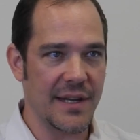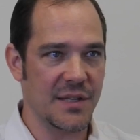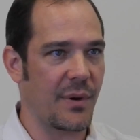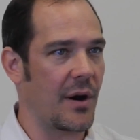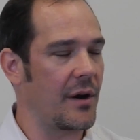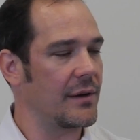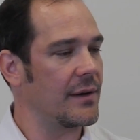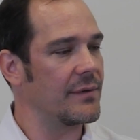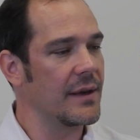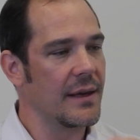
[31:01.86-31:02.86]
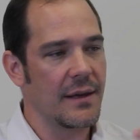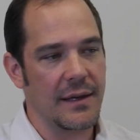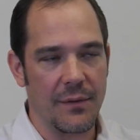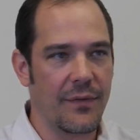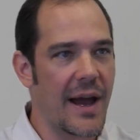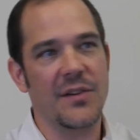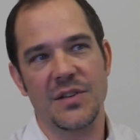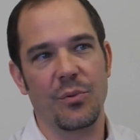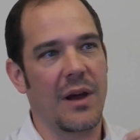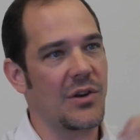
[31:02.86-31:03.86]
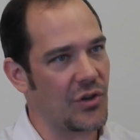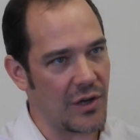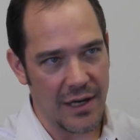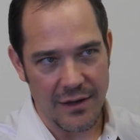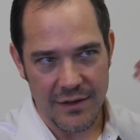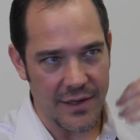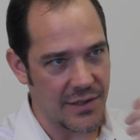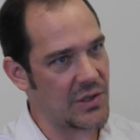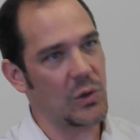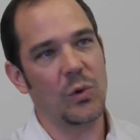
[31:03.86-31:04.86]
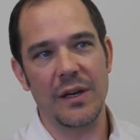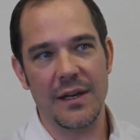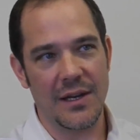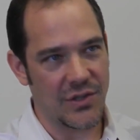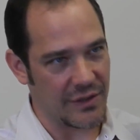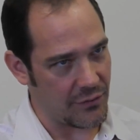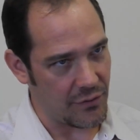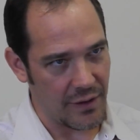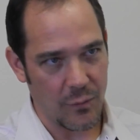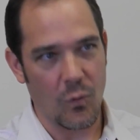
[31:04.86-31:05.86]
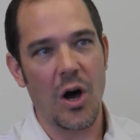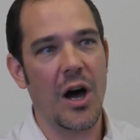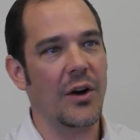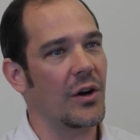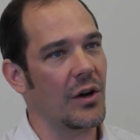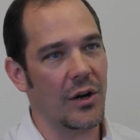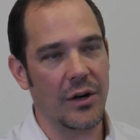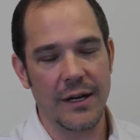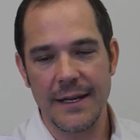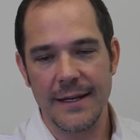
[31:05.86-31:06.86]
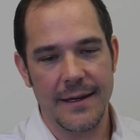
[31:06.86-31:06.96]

is part of fire suppression, the sewage delivering water,